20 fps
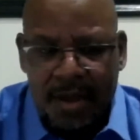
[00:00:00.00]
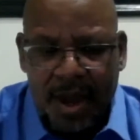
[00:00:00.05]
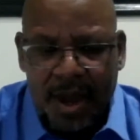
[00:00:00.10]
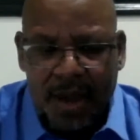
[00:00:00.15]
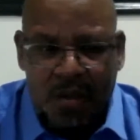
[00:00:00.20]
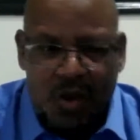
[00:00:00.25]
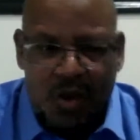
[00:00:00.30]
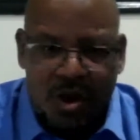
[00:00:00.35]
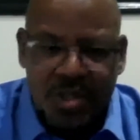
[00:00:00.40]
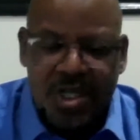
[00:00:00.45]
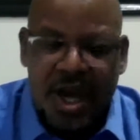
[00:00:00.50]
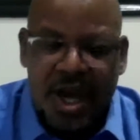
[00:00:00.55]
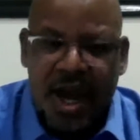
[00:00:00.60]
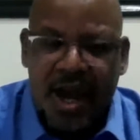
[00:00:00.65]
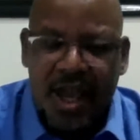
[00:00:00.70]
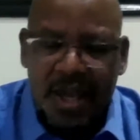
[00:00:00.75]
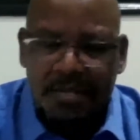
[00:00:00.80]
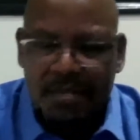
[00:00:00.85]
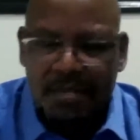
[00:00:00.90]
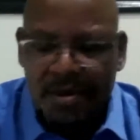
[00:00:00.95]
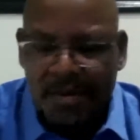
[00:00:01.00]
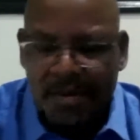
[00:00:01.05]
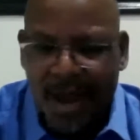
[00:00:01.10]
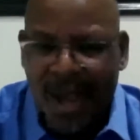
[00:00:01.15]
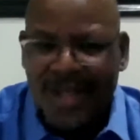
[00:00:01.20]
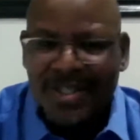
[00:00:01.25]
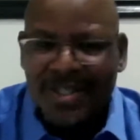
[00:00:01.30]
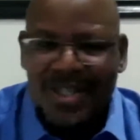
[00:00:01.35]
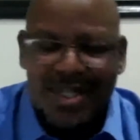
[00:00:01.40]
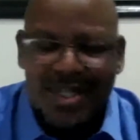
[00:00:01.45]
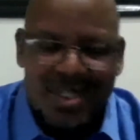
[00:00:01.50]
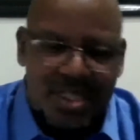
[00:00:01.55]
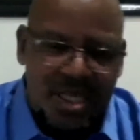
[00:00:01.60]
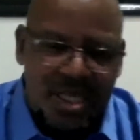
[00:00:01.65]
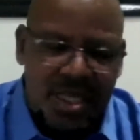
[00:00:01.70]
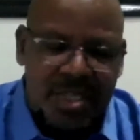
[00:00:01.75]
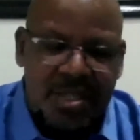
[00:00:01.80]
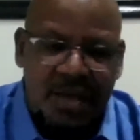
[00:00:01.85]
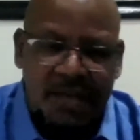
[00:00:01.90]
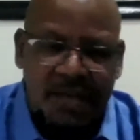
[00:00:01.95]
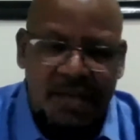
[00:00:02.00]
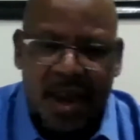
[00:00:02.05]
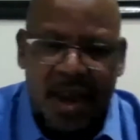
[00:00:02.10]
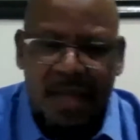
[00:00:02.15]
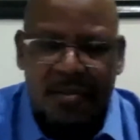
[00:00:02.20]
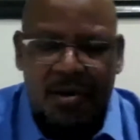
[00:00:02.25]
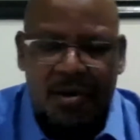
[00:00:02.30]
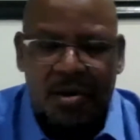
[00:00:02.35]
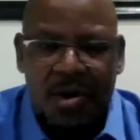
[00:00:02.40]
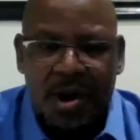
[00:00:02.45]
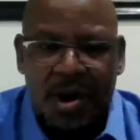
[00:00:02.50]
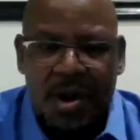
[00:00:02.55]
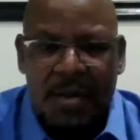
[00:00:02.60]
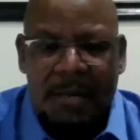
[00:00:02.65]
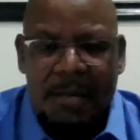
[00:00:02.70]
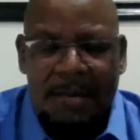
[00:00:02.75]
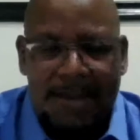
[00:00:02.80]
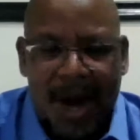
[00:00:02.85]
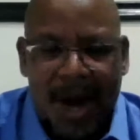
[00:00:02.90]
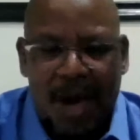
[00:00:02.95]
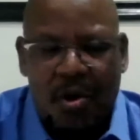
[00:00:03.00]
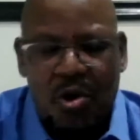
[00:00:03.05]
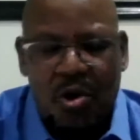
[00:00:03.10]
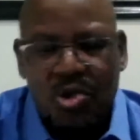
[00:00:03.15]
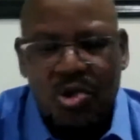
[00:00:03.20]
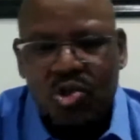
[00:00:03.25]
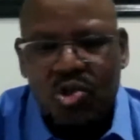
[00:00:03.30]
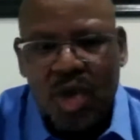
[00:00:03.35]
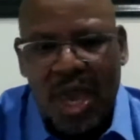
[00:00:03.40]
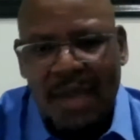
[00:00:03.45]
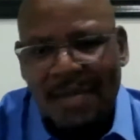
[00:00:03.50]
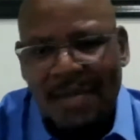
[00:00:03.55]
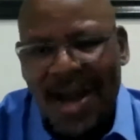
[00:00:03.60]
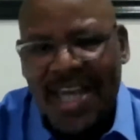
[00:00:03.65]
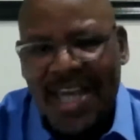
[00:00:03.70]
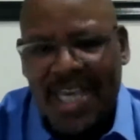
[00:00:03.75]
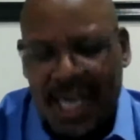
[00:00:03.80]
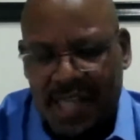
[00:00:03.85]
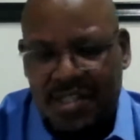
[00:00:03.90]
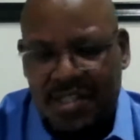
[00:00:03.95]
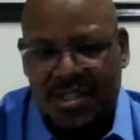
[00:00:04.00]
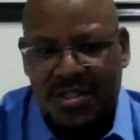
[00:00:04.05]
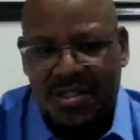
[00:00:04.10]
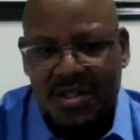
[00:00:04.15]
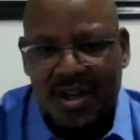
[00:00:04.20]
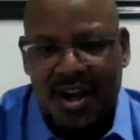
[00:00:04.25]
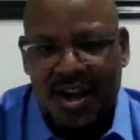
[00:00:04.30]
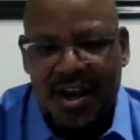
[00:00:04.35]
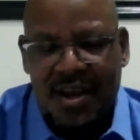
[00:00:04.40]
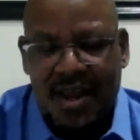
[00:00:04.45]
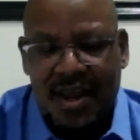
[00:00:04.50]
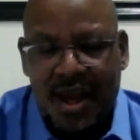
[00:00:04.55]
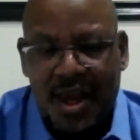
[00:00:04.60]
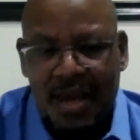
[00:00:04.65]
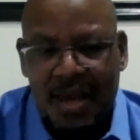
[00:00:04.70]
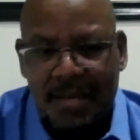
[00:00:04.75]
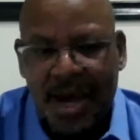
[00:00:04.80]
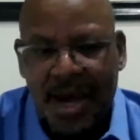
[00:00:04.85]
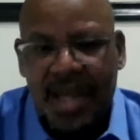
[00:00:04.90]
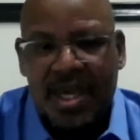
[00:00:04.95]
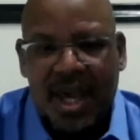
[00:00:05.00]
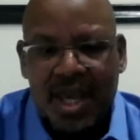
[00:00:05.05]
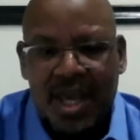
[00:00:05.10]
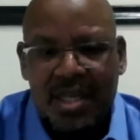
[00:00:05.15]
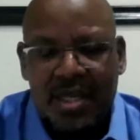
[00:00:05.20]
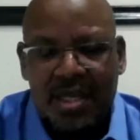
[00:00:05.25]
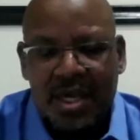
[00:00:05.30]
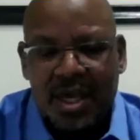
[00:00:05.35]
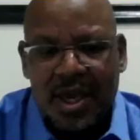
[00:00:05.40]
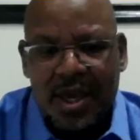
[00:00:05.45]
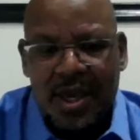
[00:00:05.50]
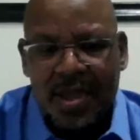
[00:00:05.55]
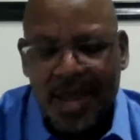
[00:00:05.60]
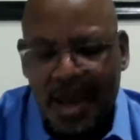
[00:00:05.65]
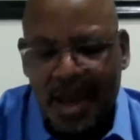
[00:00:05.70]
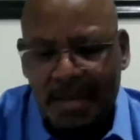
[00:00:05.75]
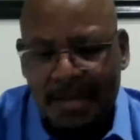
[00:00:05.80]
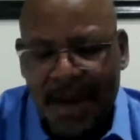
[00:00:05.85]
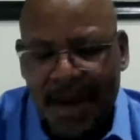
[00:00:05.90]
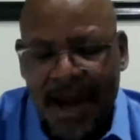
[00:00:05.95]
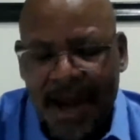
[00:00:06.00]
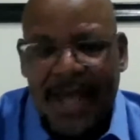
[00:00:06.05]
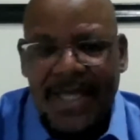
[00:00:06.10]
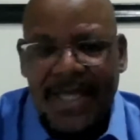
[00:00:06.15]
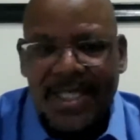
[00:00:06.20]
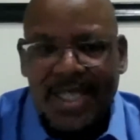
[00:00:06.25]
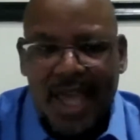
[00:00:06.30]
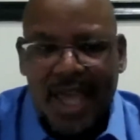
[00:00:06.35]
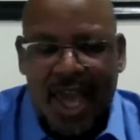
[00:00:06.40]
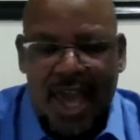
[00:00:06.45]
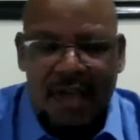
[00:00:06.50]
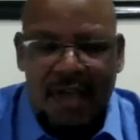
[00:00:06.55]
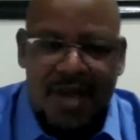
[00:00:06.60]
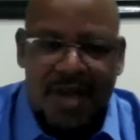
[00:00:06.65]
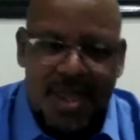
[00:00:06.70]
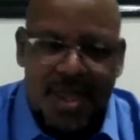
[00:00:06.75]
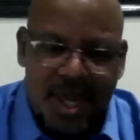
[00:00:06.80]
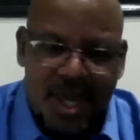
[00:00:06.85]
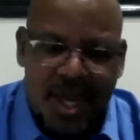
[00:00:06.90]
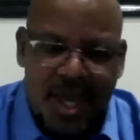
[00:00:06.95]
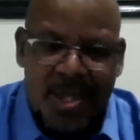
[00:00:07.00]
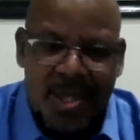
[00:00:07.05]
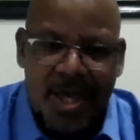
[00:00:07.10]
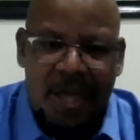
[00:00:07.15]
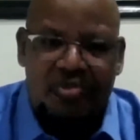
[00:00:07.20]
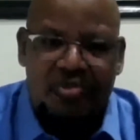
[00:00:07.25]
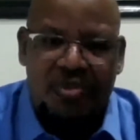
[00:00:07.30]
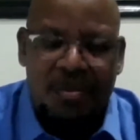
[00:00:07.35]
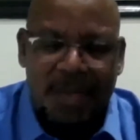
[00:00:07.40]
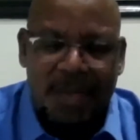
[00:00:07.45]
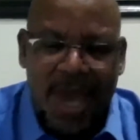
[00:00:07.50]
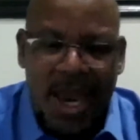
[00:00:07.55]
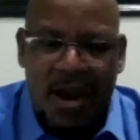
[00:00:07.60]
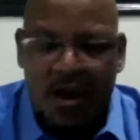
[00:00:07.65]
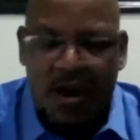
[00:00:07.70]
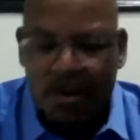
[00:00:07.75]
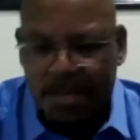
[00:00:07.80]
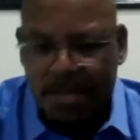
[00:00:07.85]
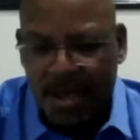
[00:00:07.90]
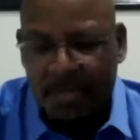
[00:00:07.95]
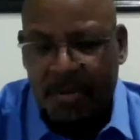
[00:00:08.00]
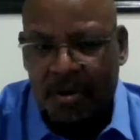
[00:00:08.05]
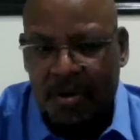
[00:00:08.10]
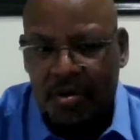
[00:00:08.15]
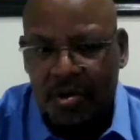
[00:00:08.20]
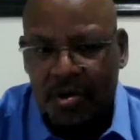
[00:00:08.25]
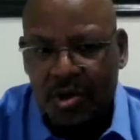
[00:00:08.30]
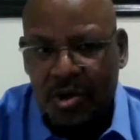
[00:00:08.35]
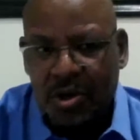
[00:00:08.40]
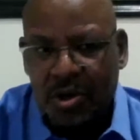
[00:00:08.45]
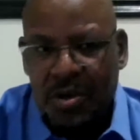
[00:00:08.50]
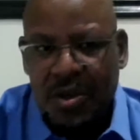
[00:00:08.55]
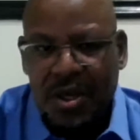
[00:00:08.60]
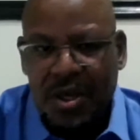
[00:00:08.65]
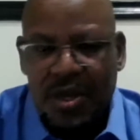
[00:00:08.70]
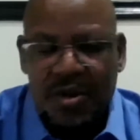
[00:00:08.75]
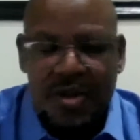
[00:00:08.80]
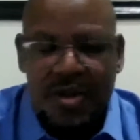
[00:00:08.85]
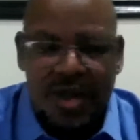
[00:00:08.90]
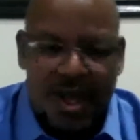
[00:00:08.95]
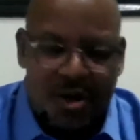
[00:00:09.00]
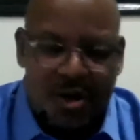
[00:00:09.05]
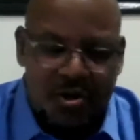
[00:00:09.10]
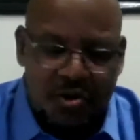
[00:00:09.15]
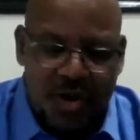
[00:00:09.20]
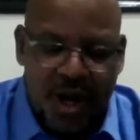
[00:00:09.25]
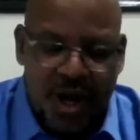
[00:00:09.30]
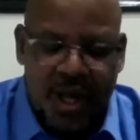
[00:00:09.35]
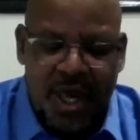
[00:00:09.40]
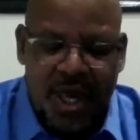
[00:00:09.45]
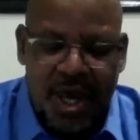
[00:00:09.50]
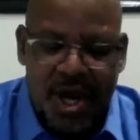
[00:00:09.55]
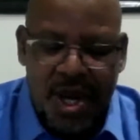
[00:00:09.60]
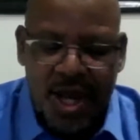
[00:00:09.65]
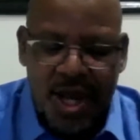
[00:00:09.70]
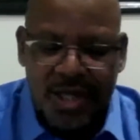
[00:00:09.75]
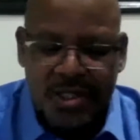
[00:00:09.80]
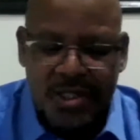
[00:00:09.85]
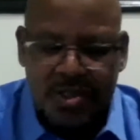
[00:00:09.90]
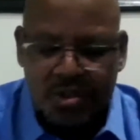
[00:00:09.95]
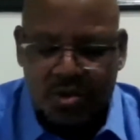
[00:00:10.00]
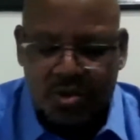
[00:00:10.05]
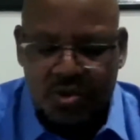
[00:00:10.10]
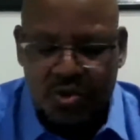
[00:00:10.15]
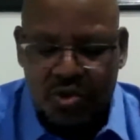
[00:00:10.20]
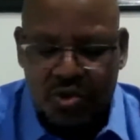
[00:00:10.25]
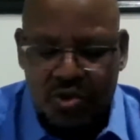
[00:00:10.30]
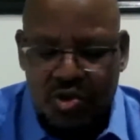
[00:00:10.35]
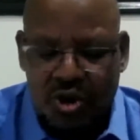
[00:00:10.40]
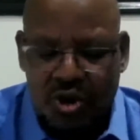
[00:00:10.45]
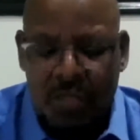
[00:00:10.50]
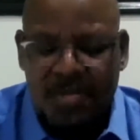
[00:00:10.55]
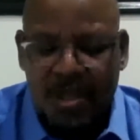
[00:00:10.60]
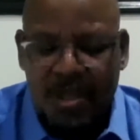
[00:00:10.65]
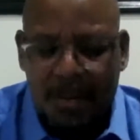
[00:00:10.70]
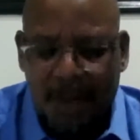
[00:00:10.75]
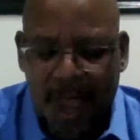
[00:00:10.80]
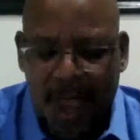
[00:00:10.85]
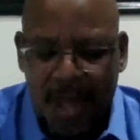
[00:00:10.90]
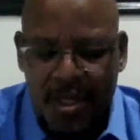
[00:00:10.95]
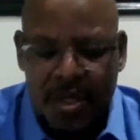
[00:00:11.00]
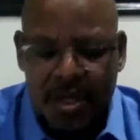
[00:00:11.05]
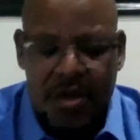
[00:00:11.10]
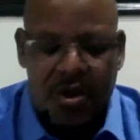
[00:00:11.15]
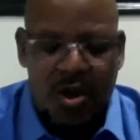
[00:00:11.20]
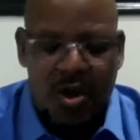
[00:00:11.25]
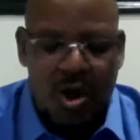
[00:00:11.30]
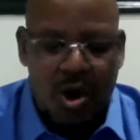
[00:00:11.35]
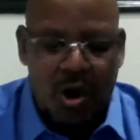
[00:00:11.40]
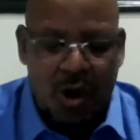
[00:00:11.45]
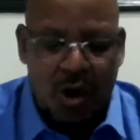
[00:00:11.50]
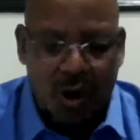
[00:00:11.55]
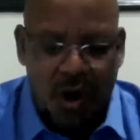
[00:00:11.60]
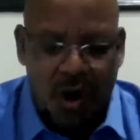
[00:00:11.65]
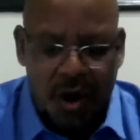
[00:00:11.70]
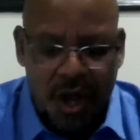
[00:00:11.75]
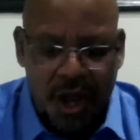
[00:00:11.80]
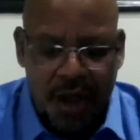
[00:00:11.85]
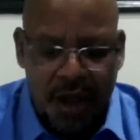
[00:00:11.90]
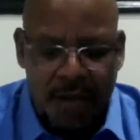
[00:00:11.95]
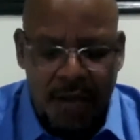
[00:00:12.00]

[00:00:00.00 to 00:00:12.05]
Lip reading: water implements and seeds available, but also a market, and a market that buys everything that will make our people in rural areas to stop depending on